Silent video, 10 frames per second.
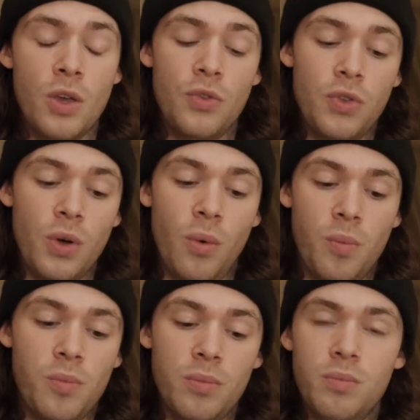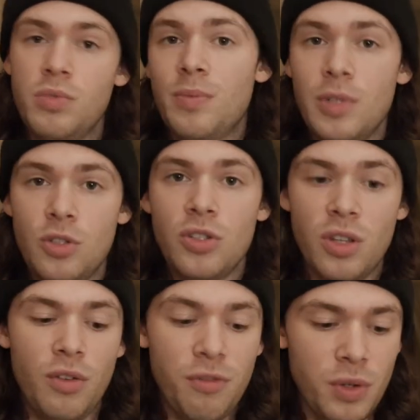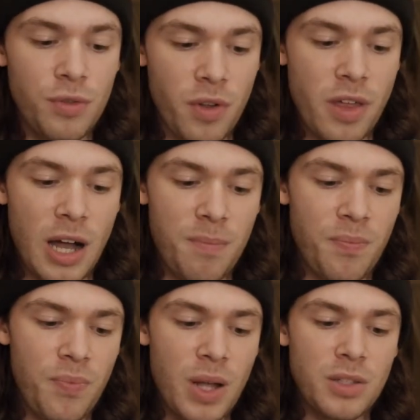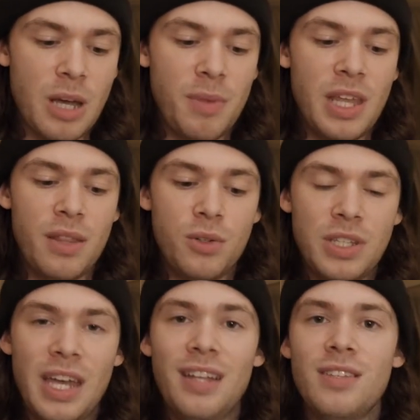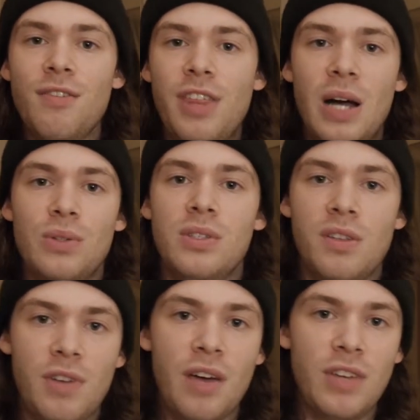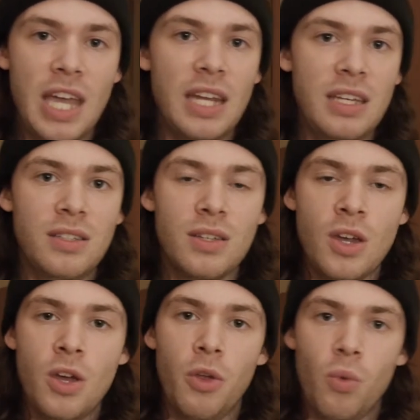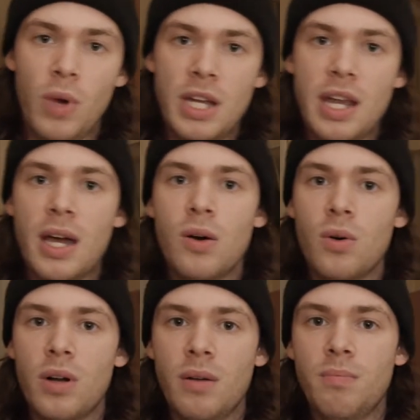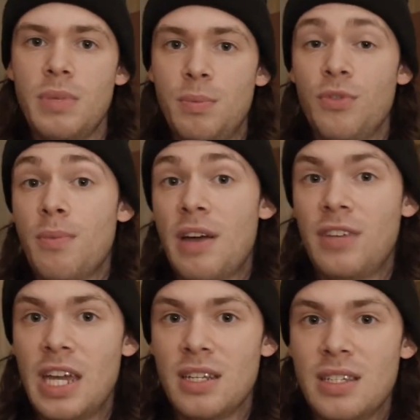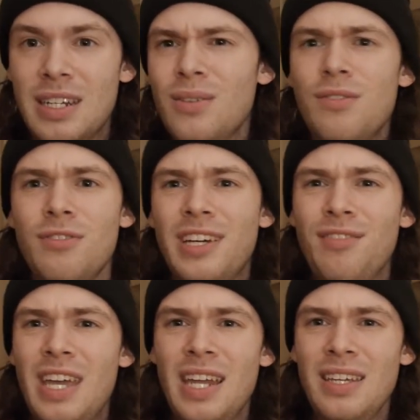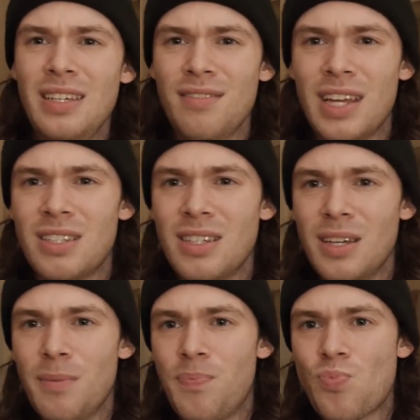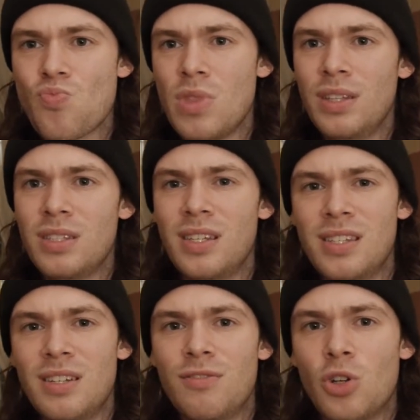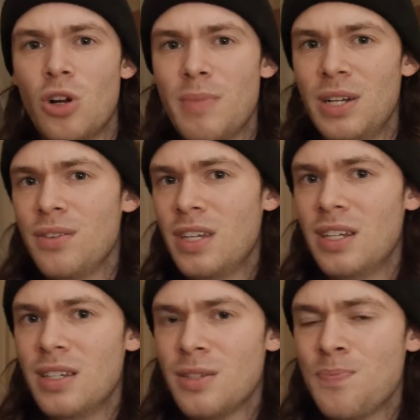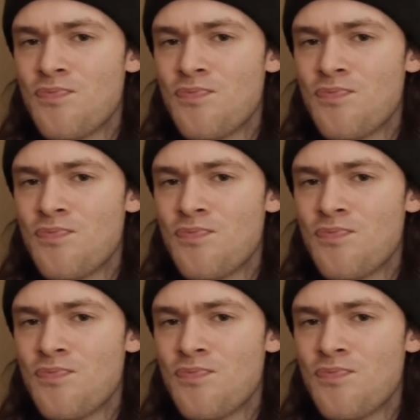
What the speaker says: So something, just a little food for thought. Now, on top of that, there's tens of thousands of Afghanis right now, or people from Afghanistan. I don't know if Afghani, if that's a sensitive term. I don't think it is.